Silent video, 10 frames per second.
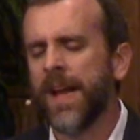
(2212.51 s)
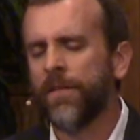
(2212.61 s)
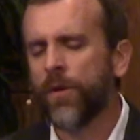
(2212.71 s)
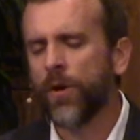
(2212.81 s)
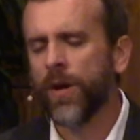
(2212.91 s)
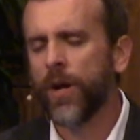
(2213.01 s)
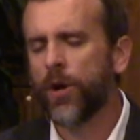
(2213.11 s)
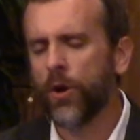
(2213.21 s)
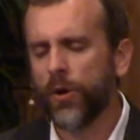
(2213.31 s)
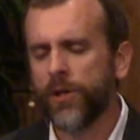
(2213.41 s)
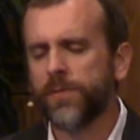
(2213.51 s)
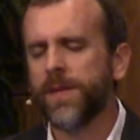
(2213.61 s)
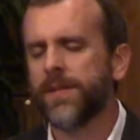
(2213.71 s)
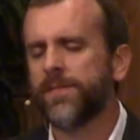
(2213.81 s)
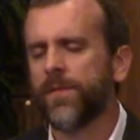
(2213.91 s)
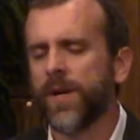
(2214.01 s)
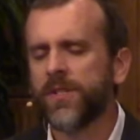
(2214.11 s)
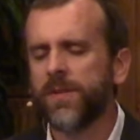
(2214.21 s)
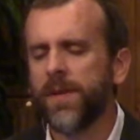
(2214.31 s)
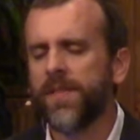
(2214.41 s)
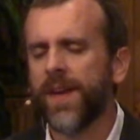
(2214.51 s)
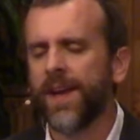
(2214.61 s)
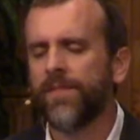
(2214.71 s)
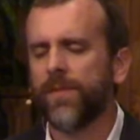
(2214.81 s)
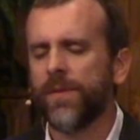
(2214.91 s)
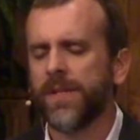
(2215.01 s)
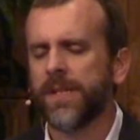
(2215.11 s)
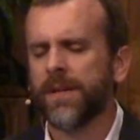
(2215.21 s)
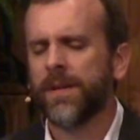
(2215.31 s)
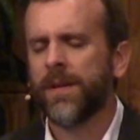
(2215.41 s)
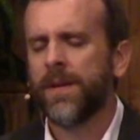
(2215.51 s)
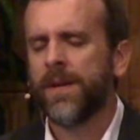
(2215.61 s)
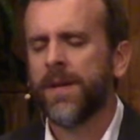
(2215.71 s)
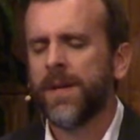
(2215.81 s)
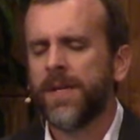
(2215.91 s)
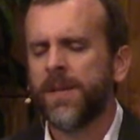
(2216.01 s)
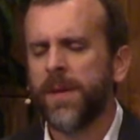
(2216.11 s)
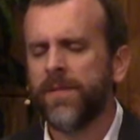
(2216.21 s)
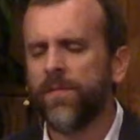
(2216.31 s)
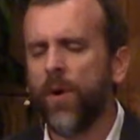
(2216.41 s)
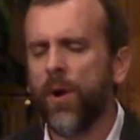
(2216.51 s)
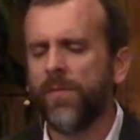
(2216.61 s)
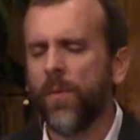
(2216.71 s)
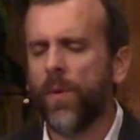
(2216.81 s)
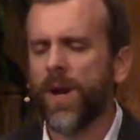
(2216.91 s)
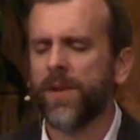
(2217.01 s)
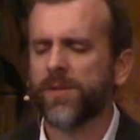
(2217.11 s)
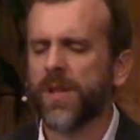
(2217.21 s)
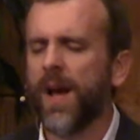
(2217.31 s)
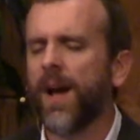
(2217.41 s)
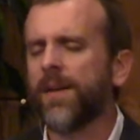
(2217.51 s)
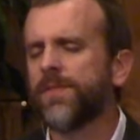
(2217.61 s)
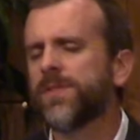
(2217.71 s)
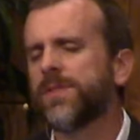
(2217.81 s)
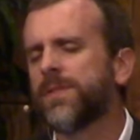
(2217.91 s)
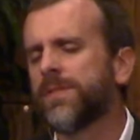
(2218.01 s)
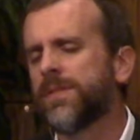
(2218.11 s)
of her encouragement for us to be thankful and to be involved in one another's lives.